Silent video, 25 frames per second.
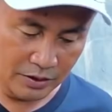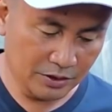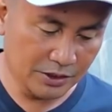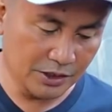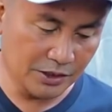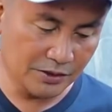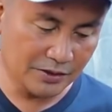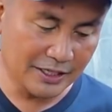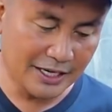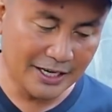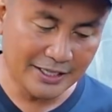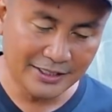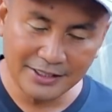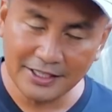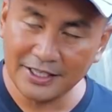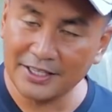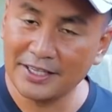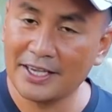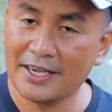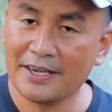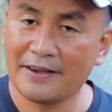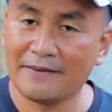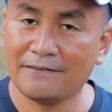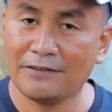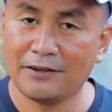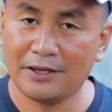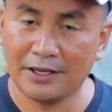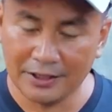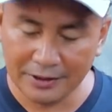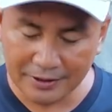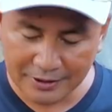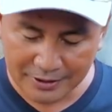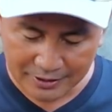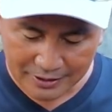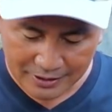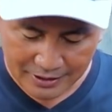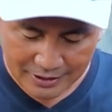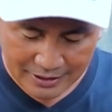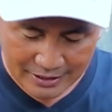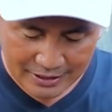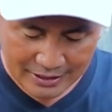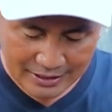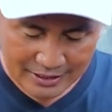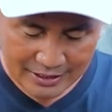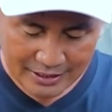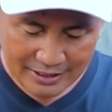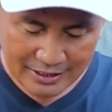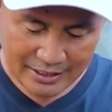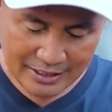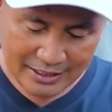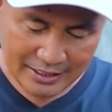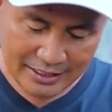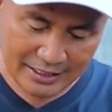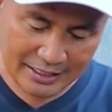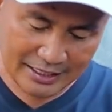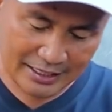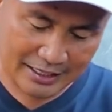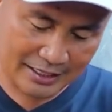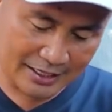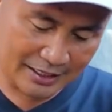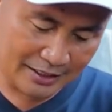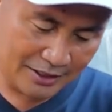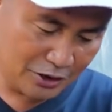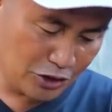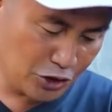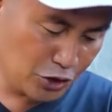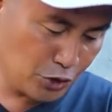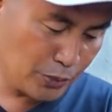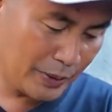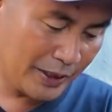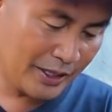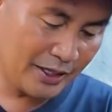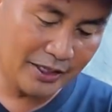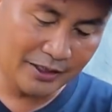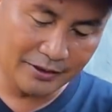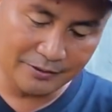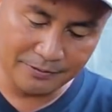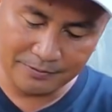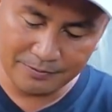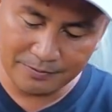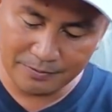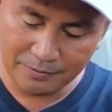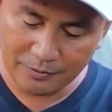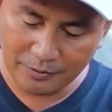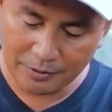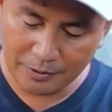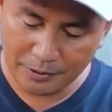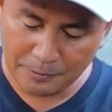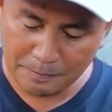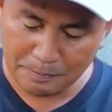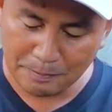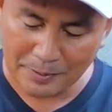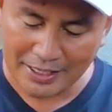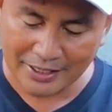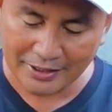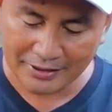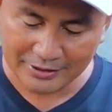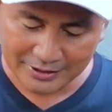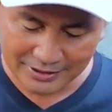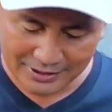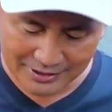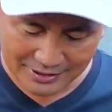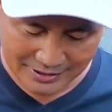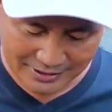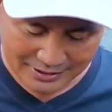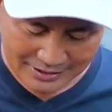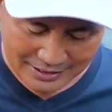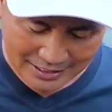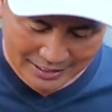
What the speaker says: So guys, I have here the 12 males.